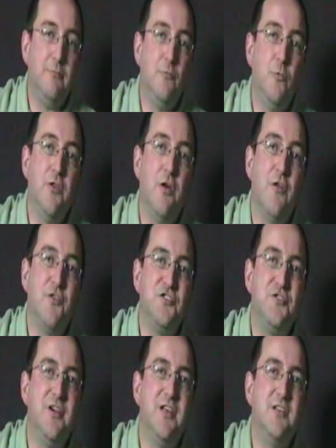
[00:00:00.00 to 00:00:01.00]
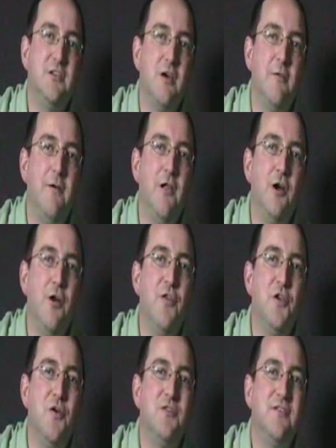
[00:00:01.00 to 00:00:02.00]
with all the strings falling on the
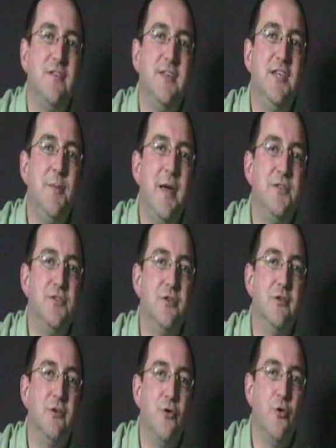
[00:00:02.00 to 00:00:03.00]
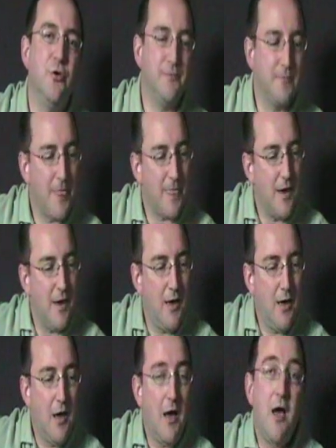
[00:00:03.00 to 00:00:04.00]
notes of the D major chord.
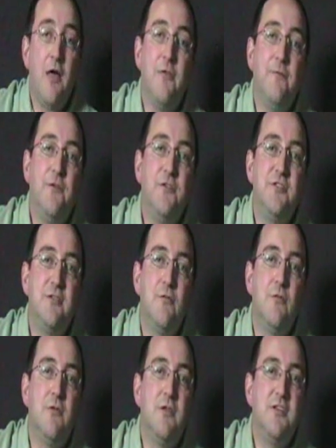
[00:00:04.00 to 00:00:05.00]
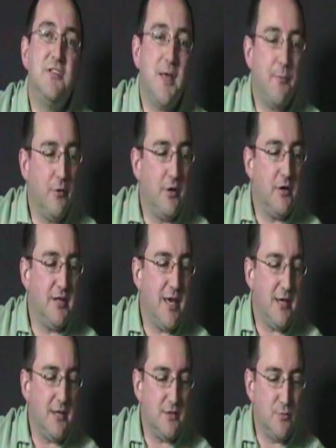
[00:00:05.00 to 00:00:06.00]
The first step we're going to
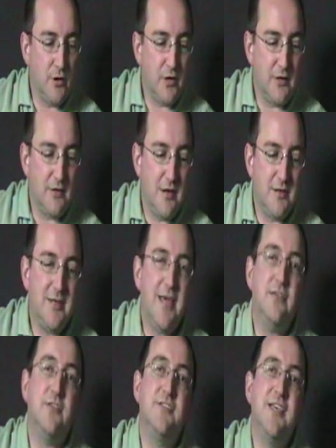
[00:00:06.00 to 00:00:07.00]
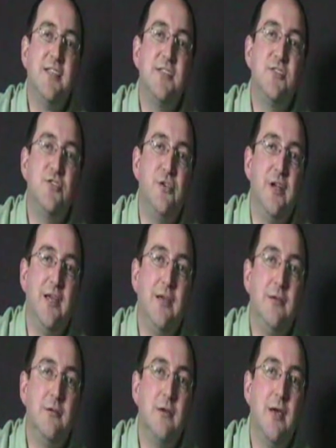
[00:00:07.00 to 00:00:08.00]
take is we're going to take the 6th string
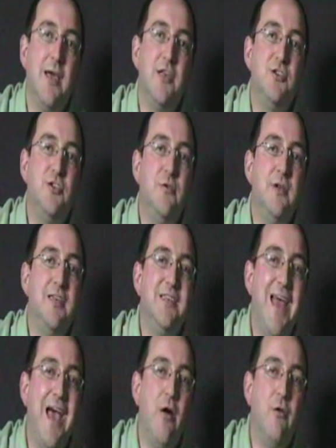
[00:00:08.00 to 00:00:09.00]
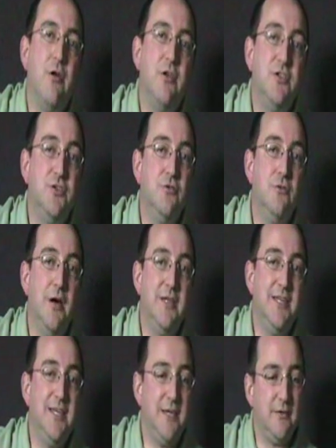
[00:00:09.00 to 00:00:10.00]
and tune it down to a
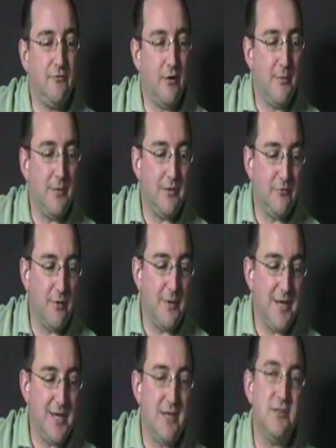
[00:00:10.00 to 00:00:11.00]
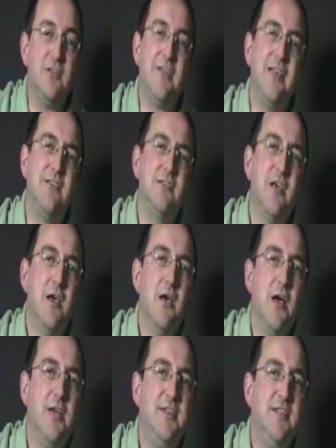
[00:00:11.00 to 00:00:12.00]
D from an E. So that's
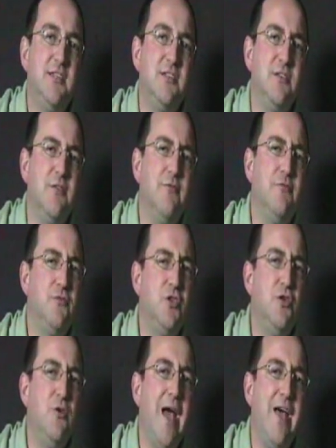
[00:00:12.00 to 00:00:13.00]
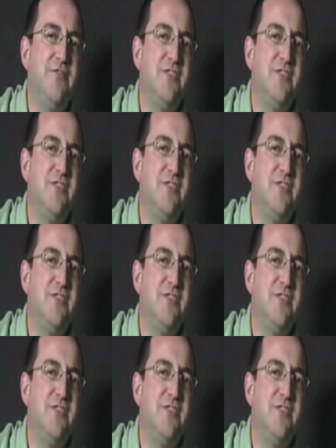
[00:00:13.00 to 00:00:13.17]
a distance of 2 half